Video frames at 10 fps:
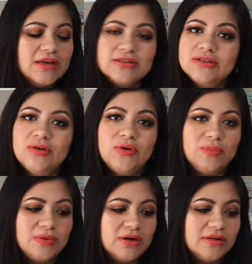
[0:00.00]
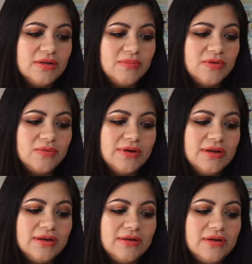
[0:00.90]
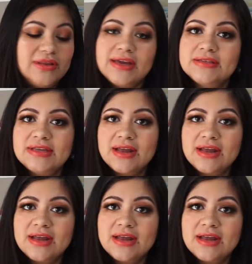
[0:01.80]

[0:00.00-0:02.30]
So perk number one, like I said,